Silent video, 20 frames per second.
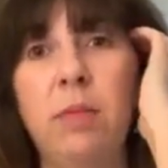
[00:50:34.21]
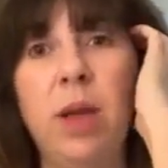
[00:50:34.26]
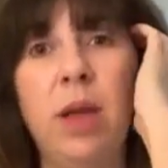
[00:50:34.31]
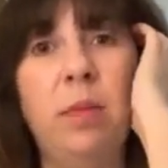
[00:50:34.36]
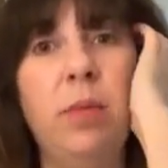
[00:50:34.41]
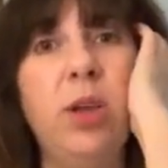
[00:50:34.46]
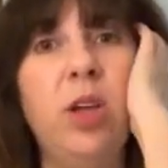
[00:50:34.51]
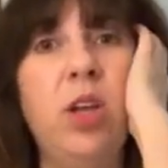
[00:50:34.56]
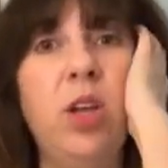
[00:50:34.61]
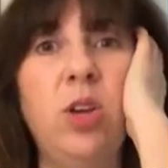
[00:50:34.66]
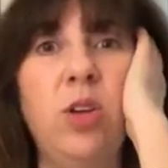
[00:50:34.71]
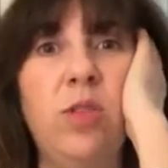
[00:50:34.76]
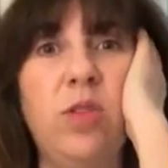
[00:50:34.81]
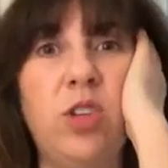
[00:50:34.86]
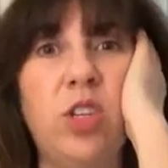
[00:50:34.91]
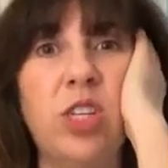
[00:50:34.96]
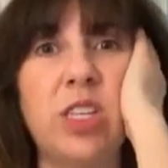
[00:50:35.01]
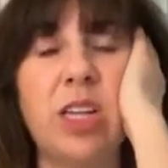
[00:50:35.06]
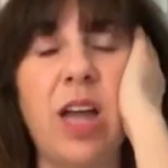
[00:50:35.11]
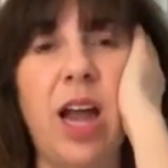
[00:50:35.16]
Maybe
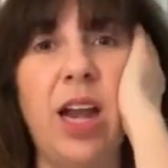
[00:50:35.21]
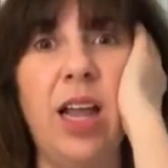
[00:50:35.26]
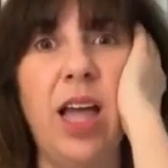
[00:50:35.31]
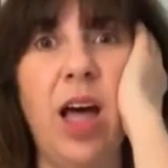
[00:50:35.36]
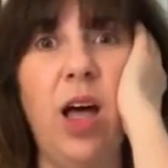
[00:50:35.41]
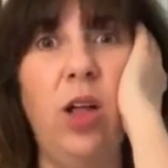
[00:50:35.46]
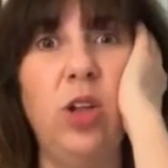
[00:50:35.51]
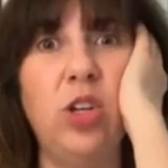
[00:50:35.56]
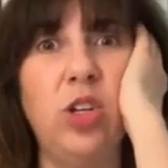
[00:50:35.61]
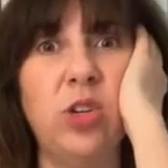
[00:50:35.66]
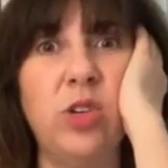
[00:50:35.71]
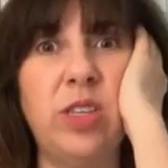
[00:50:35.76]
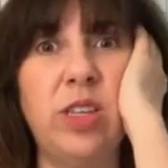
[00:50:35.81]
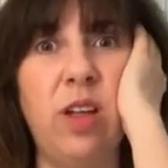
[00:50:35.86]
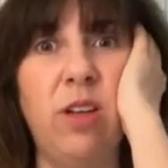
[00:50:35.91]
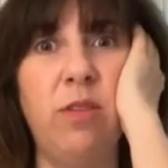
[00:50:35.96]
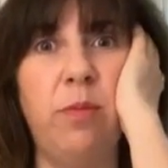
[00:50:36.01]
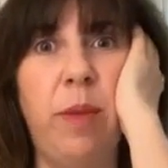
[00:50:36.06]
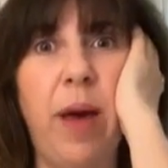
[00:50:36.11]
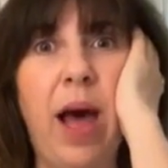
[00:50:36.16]
you've just kind of held
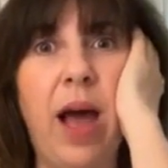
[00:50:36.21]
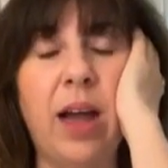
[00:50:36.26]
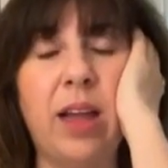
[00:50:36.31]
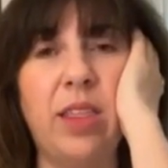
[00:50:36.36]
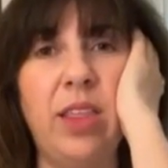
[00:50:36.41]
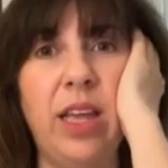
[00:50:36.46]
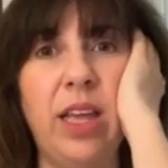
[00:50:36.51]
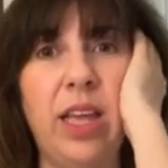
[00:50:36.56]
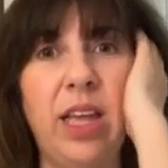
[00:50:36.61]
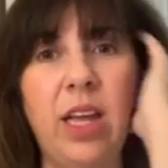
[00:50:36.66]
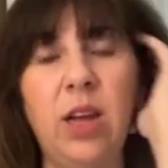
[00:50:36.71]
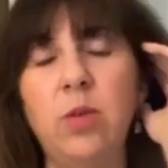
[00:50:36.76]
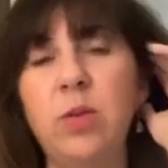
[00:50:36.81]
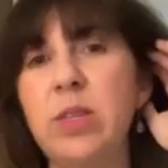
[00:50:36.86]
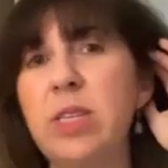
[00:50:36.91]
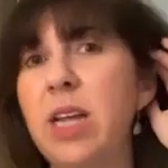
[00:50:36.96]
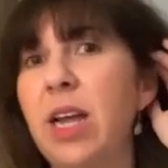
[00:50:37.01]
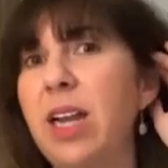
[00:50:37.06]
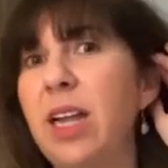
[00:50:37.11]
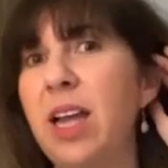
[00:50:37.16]
yourself back thinking it
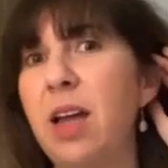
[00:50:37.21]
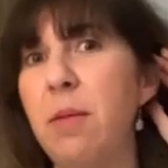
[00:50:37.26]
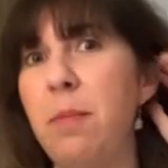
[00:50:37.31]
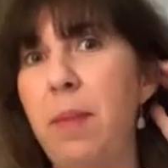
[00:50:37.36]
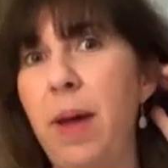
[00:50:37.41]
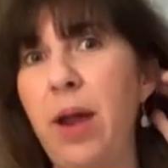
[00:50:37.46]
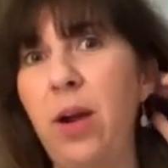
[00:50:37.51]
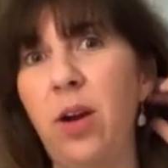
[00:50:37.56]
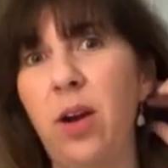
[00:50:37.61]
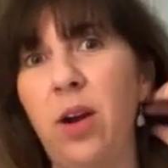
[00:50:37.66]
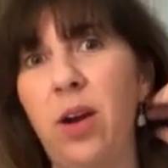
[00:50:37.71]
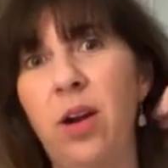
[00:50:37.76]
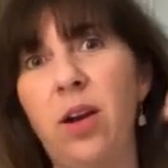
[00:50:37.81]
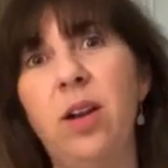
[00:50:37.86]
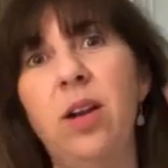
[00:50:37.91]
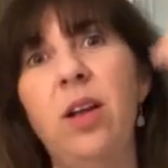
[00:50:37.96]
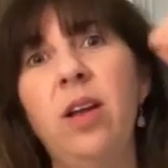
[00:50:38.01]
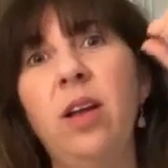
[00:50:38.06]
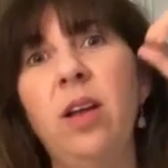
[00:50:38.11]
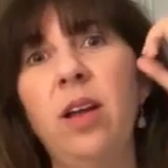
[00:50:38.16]
was going to get
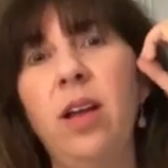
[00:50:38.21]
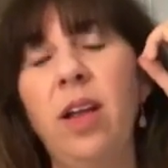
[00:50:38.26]
better.